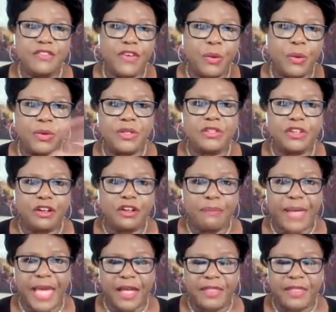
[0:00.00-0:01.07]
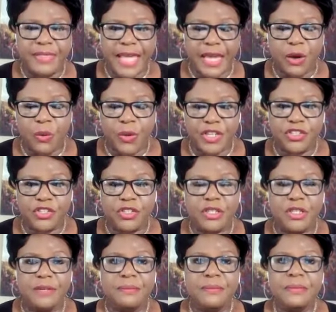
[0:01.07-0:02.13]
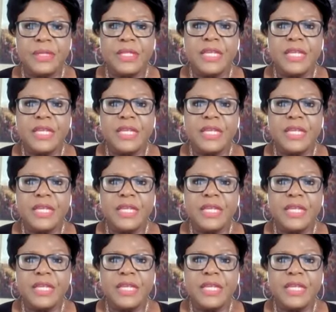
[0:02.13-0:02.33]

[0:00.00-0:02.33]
if I were to circle back on that question,